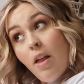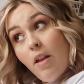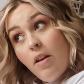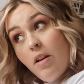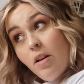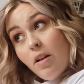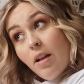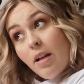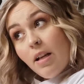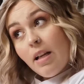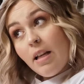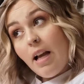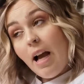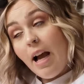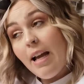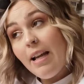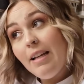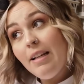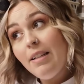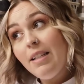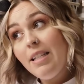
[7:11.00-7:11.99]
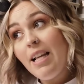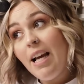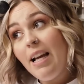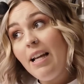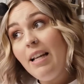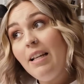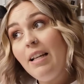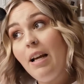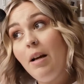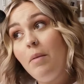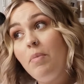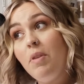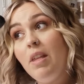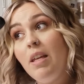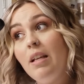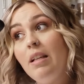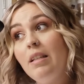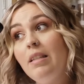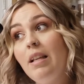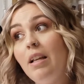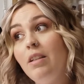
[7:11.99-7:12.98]
Then you can kind of tighten up
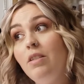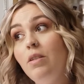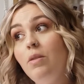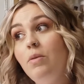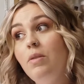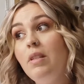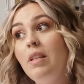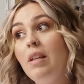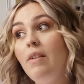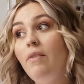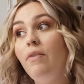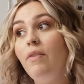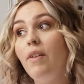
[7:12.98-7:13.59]
things as you see